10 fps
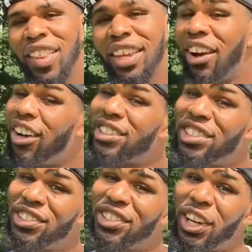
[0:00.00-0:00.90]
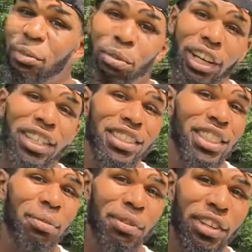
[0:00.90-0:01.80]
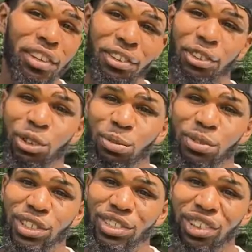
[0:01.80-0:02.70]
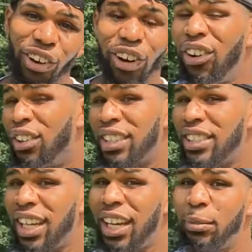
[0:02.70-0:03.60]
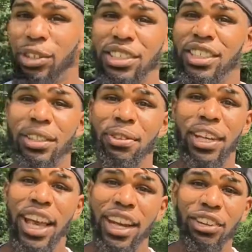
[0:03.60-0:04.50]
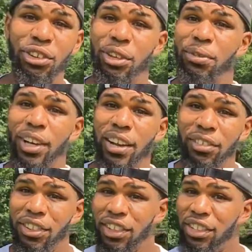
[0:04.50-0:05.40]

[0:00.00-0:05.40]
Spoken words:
they also try to break us up into groups all the time. There's a different category for everything.